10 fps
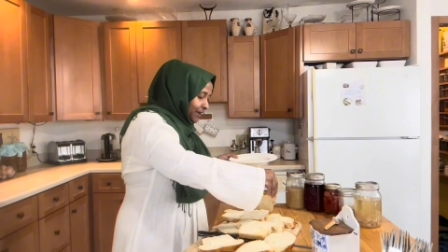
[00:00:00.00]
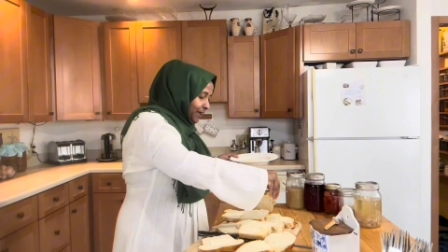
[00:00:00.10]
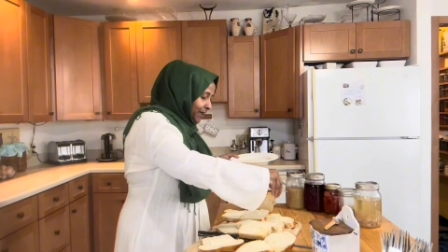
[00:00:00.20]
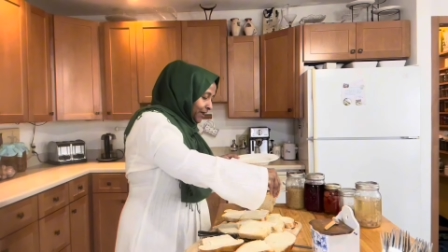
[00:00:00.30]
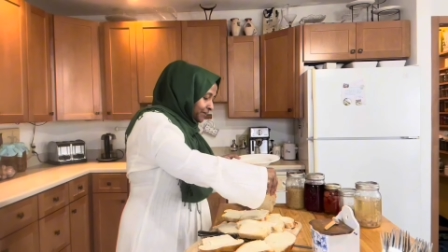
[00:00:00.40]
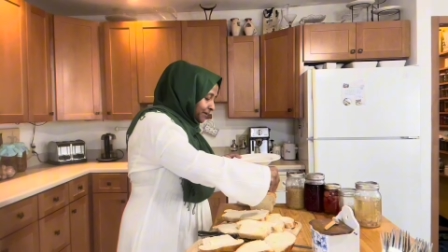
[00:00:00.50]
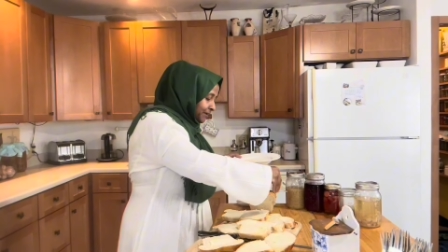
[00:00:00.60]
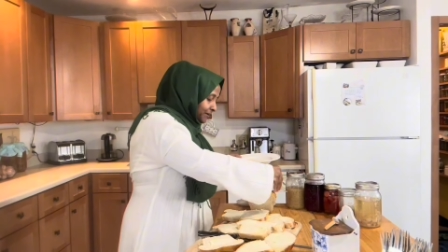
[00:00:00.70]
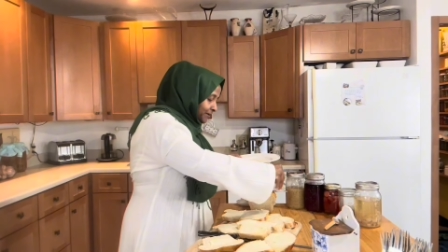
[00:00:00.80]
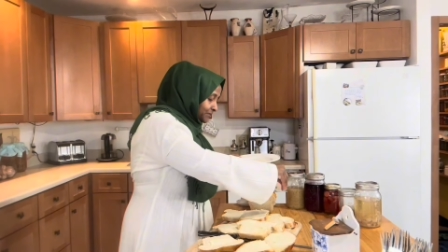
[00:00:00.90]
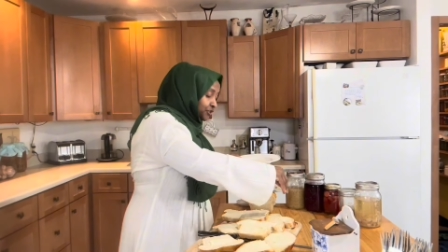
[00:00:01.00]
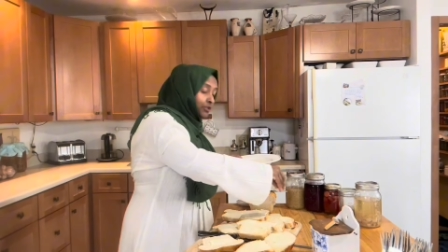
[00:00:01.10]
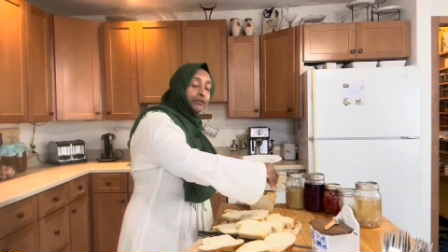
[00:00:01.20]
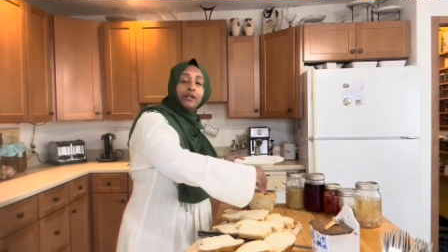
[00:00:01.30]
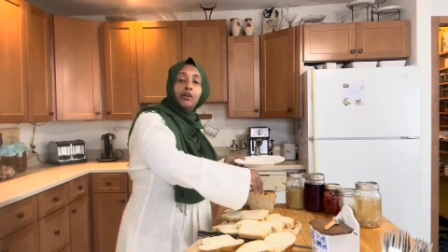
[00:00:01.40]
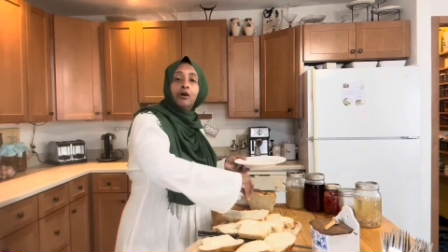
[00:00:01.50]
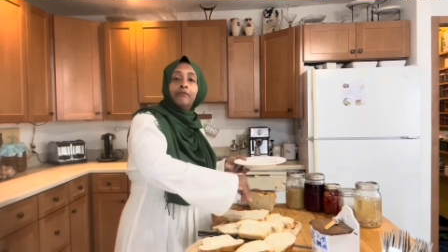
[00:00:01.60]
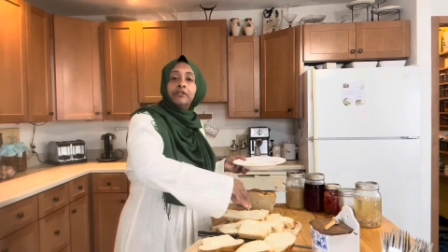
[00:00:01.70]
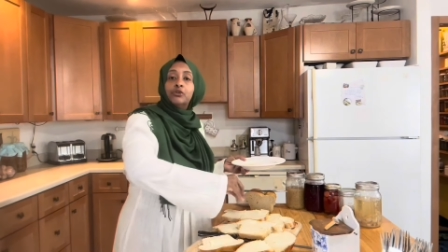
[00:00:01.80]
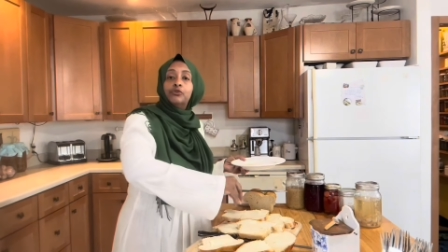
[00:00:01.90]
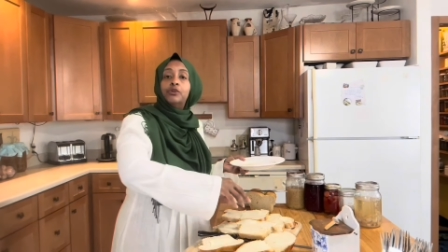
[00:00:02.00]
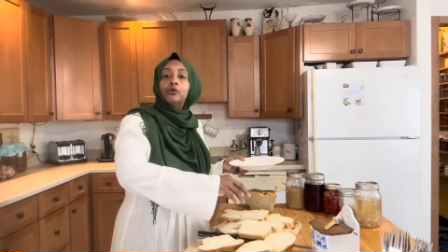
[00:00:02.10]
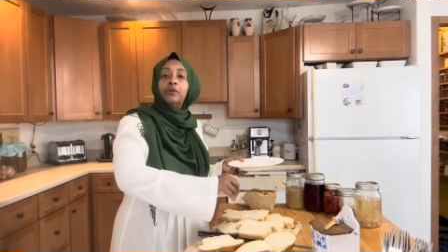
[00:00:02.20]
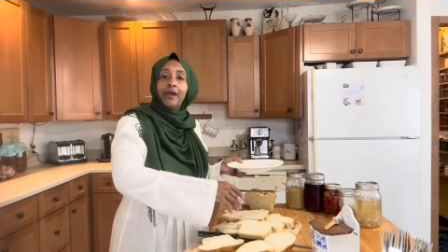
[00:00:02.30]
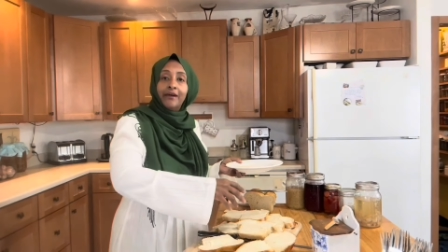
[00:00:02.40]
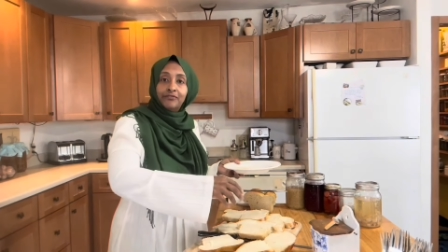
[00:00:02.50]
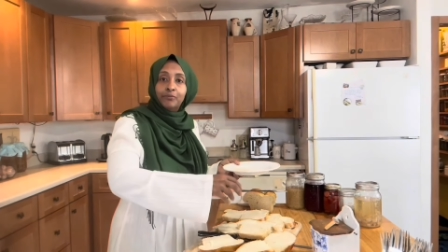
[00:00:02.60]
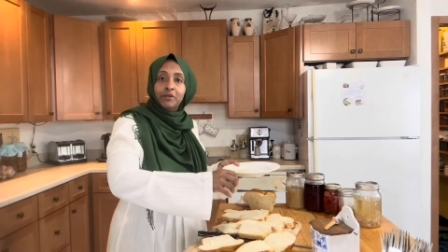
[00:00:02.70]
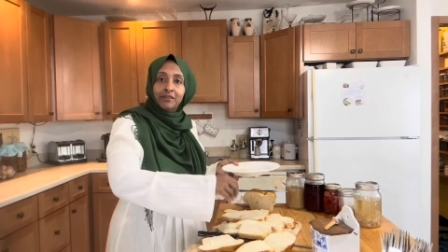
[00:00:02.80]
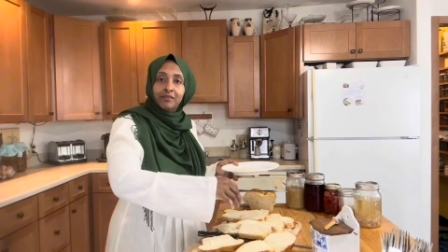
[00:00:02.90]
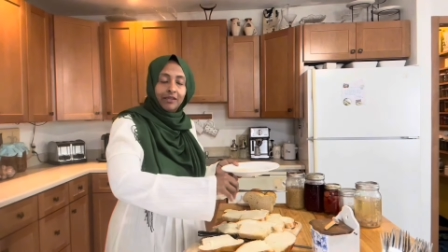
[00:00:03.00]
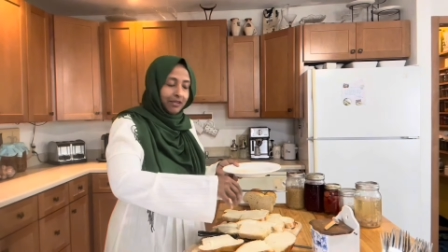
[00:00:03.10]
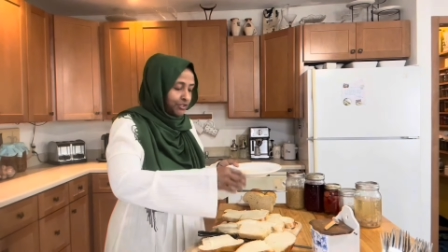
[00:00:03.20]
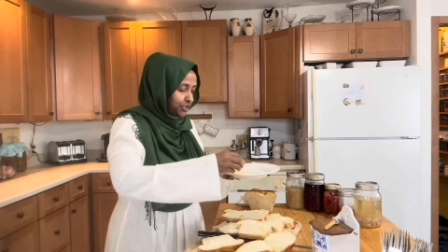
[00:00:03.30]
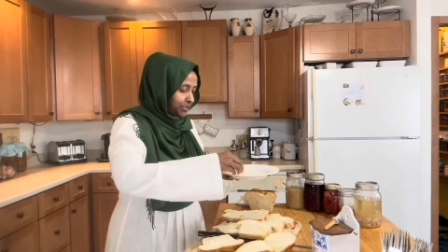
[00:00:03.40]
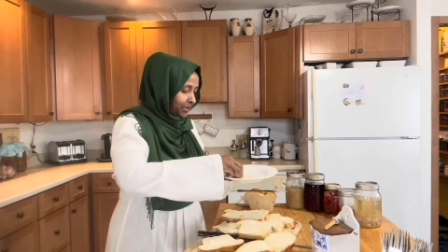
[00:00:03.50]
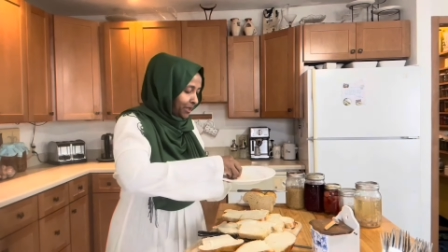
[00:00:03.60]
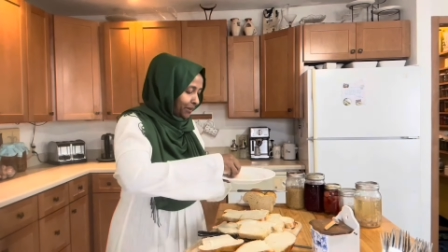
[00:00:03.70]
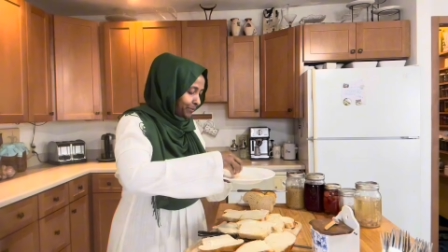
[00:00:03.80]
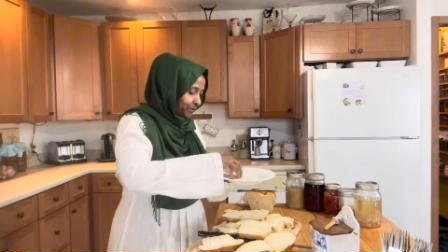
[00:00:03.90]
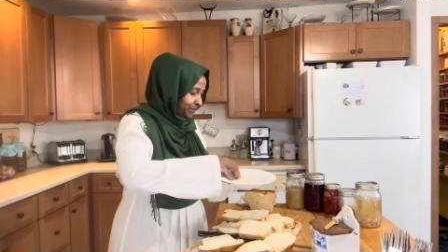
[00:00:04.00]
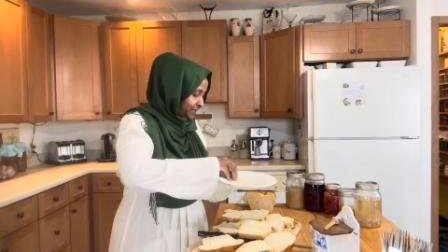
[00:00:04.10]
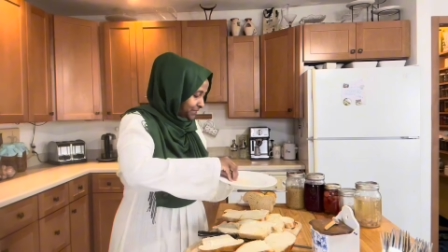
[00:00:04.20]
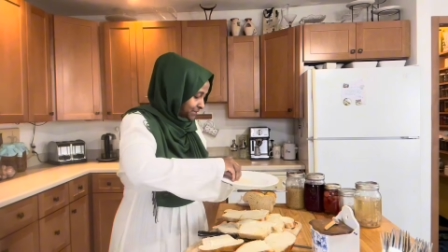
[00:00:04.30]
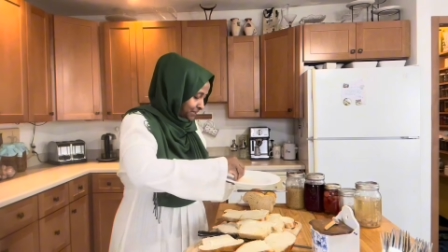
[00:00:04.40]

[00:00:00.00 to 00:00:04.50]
And children love it, so they don't have to be in the kitchen helping this